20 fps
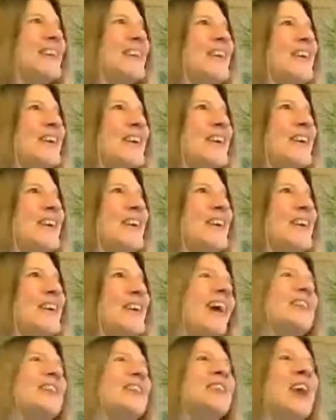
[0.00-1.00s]

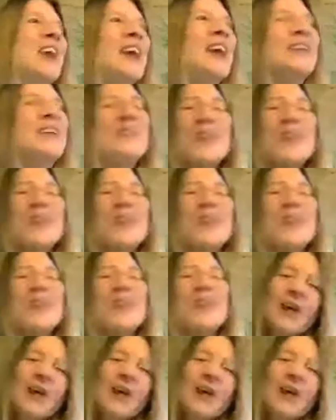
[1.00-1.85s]
I'd kind of, because again,